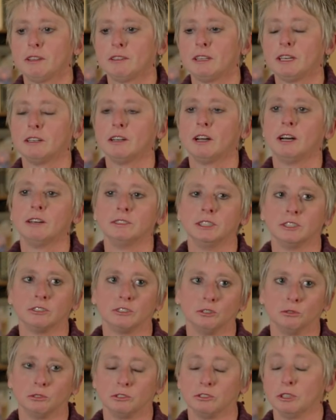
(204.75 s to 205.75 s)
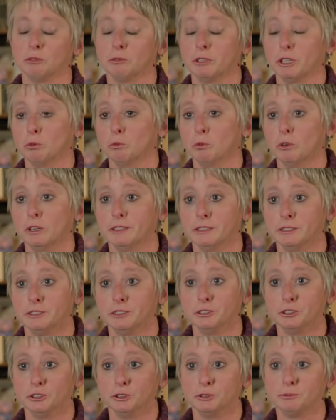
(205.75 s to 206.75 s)
That obviously was not what I wanted
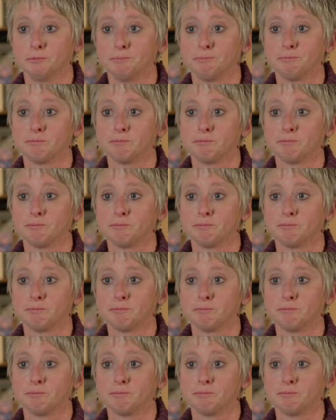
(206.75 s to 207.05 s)
to do.